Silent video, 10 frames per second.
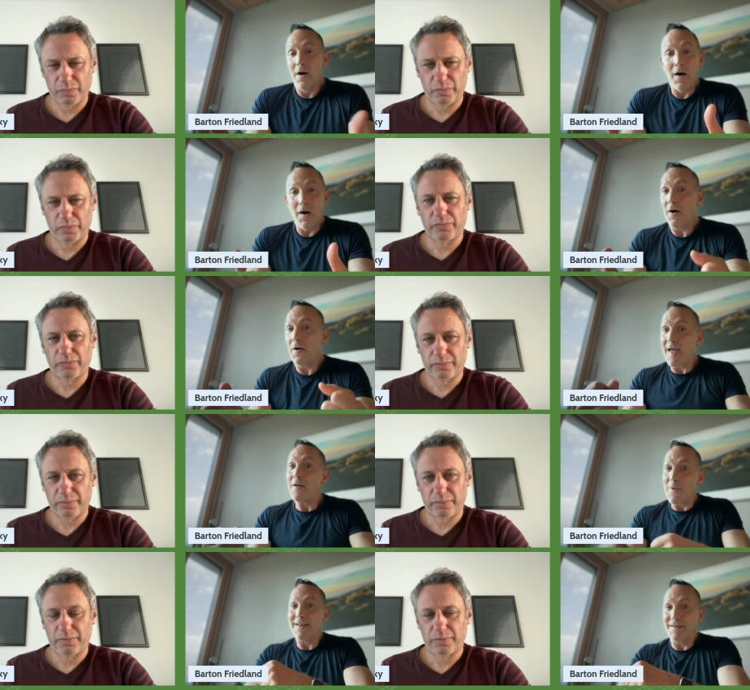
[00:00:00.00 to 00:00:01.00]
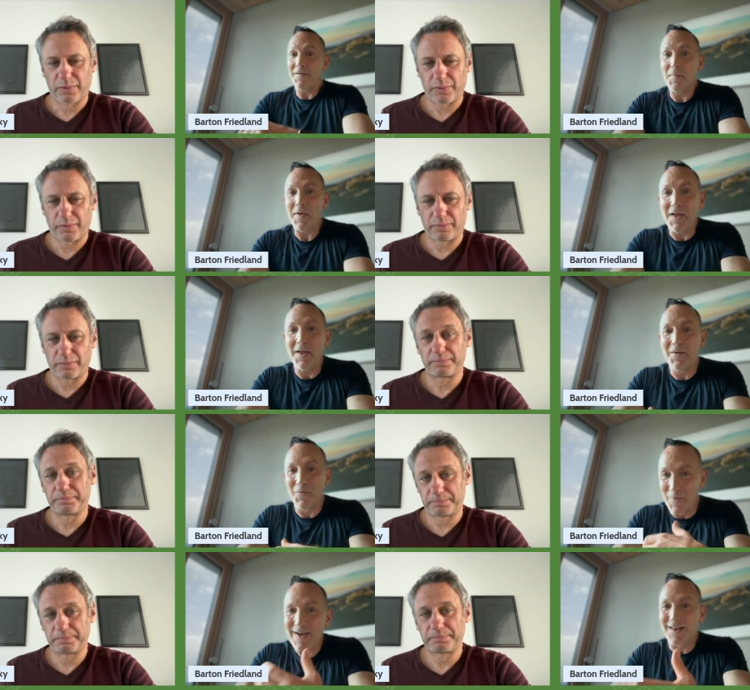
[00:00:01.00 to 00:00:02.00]
Speaker 1: Are they ready to be
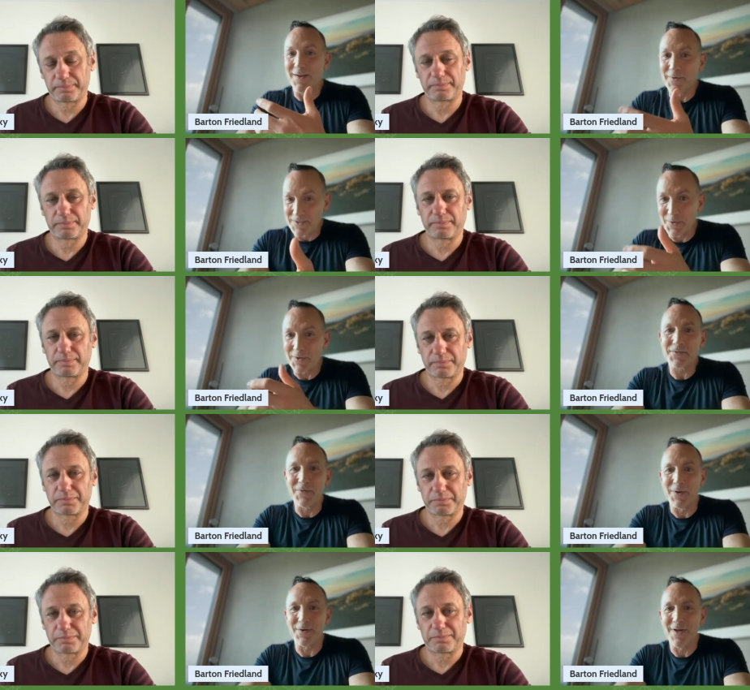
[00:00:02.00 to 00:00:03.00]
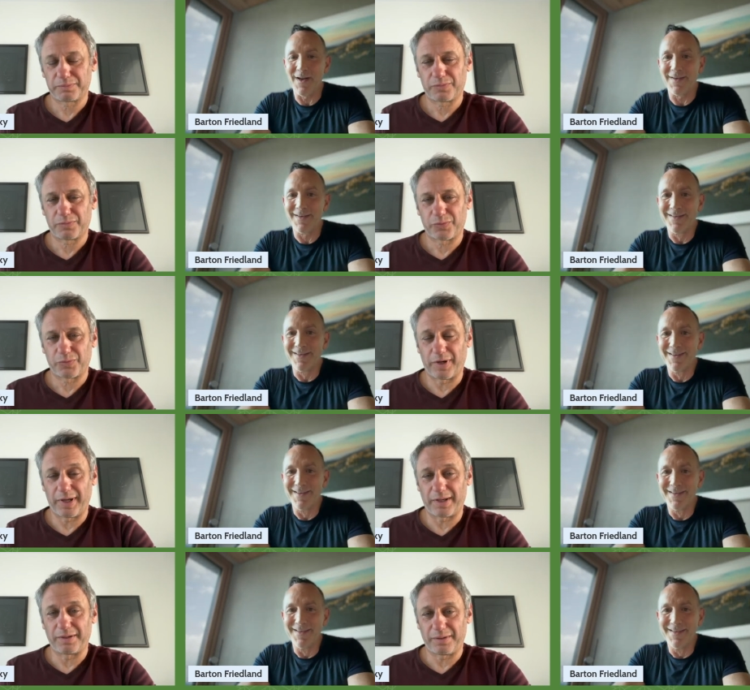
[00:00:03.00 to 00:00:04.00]
readily resourceful or not?
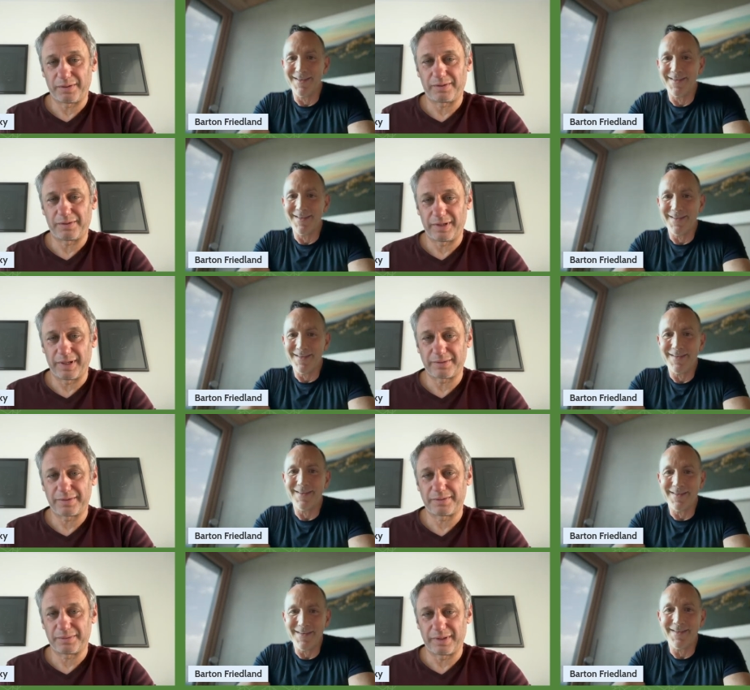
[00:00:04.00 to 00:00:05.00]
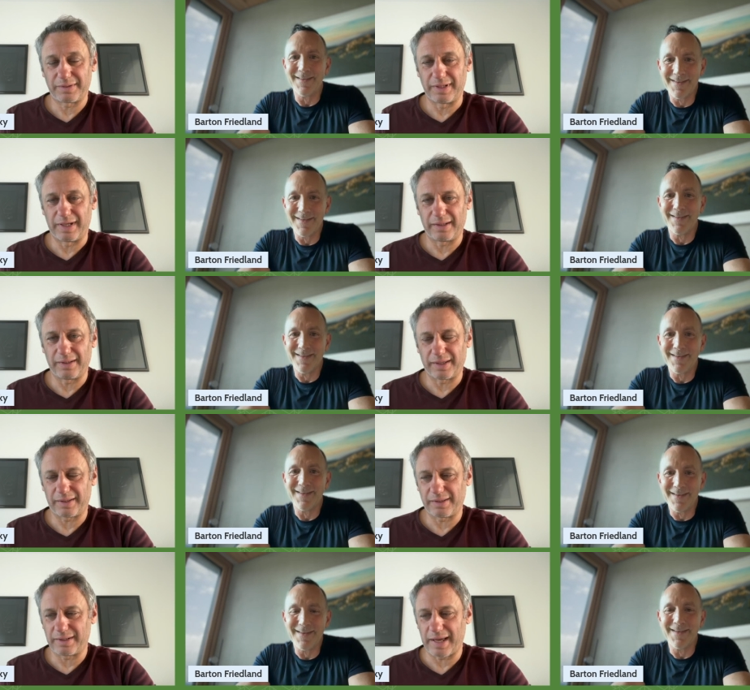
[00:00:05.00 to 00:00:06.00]
Right.
Speaker 2: Yes. It's not
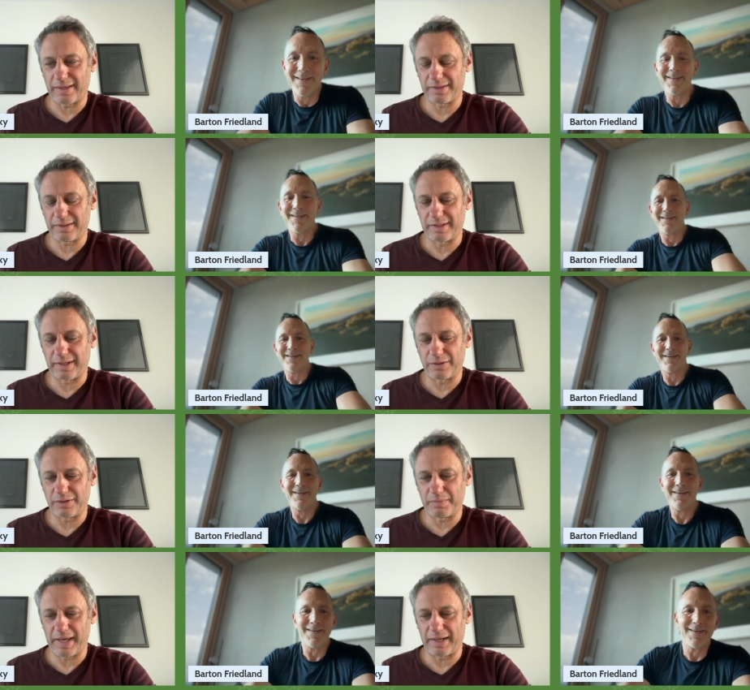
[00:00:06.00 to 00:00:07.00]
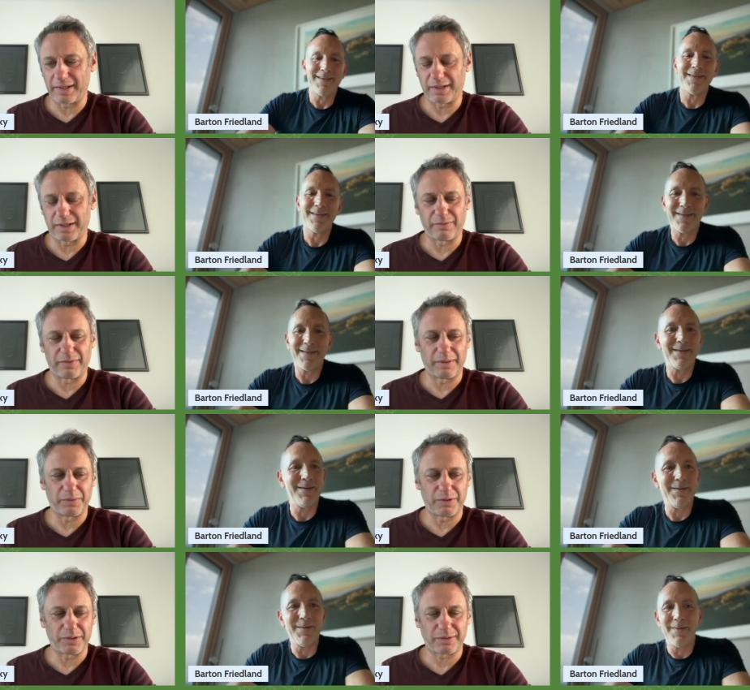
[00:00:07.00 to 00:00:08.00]
like it has, it's not you're demanding it of them.
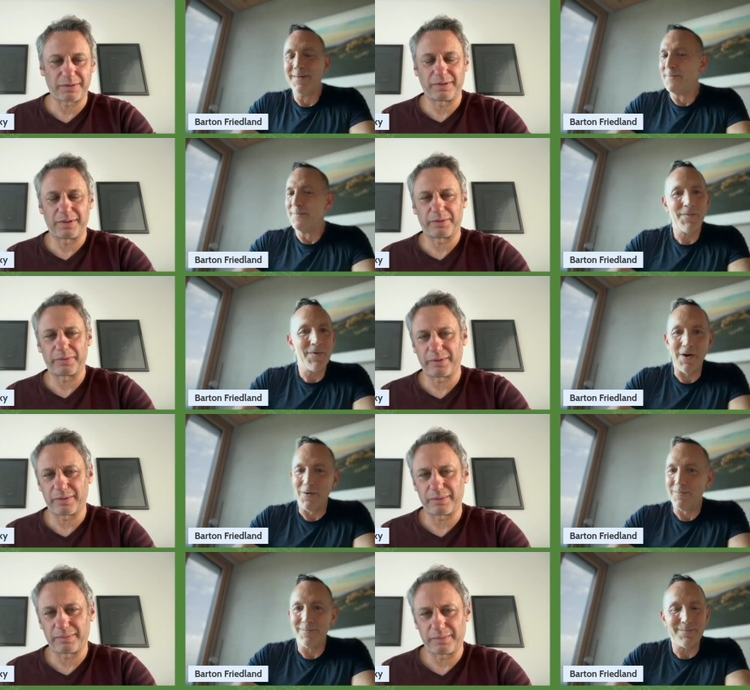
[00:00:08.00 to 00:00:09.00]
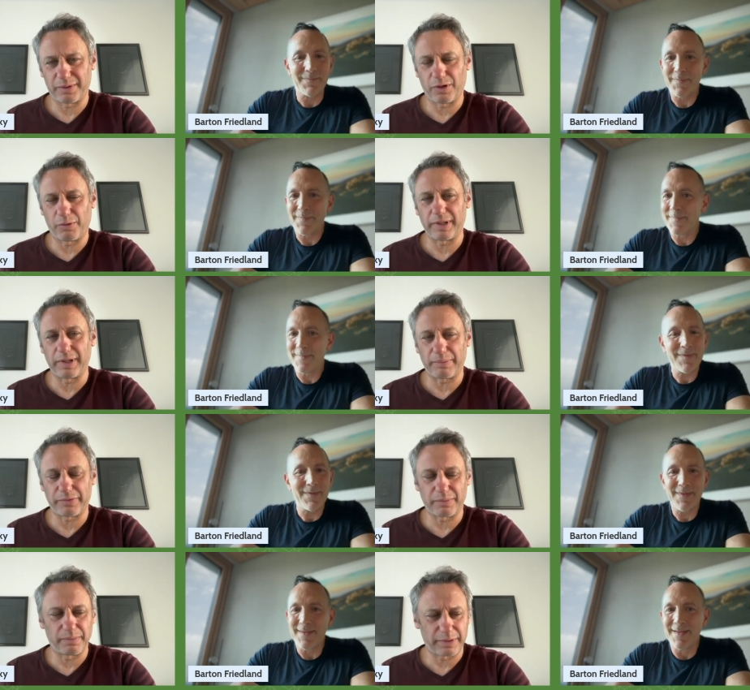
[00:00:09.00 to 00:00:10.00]
You're just, you know, no. you're, you're opening up some